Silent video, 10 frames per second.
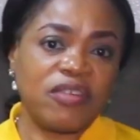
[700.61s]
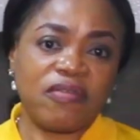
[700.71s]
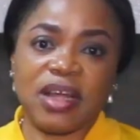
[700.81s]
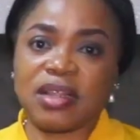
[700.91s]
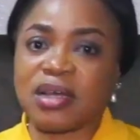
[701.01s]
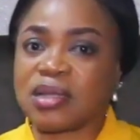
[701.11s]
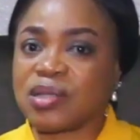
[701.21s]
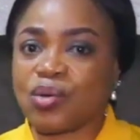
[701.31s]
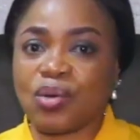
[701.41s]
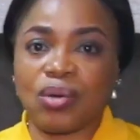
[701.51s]

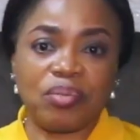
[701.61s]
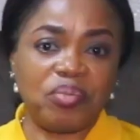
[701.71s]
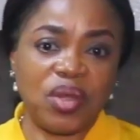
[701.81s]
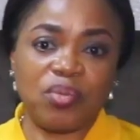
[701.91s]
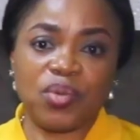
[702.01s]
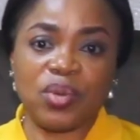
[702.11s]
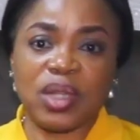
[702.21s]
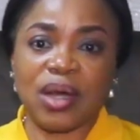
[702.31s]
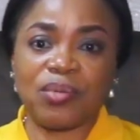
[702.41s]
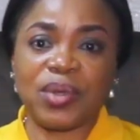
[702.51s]
fathers, or people
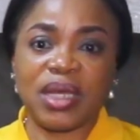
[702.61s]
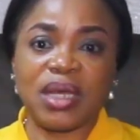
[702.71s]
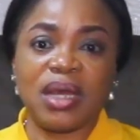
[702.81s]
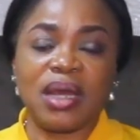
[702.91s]
that we